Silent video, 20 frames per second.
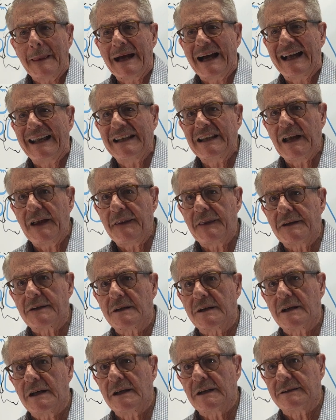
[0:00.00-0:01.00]

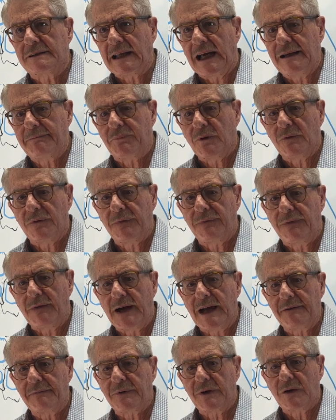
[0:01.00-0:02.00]
another type of
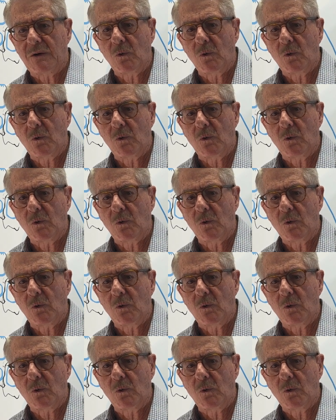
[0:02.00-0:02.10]
fiber,